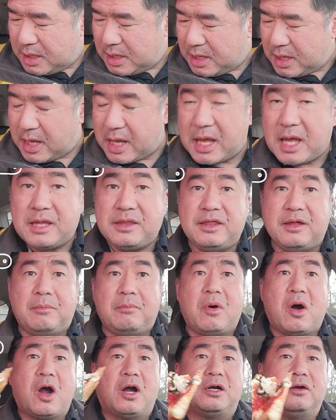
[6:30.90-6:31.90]
And the
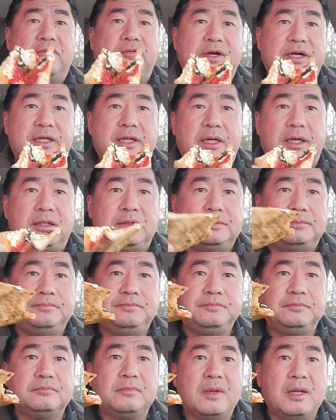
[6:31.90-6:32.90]
margarita,
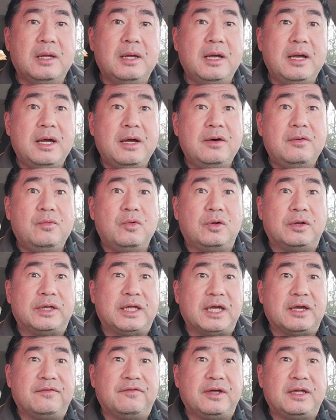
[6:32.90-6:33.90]
we'll
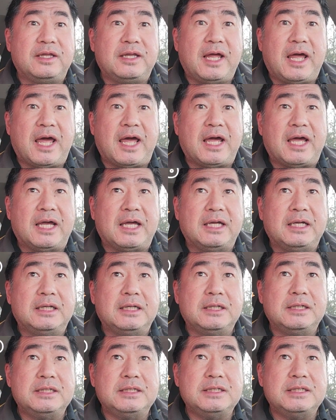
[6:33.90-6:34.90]
give it a
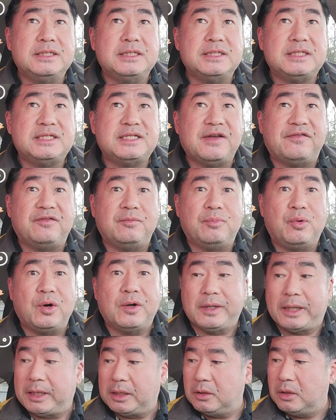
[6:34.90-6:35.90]

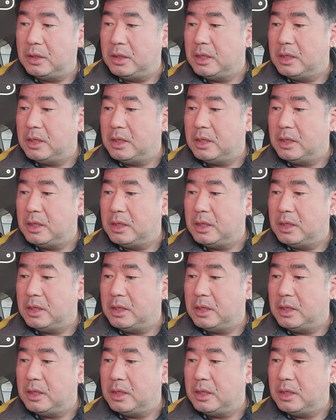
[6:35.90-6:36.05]
7.8.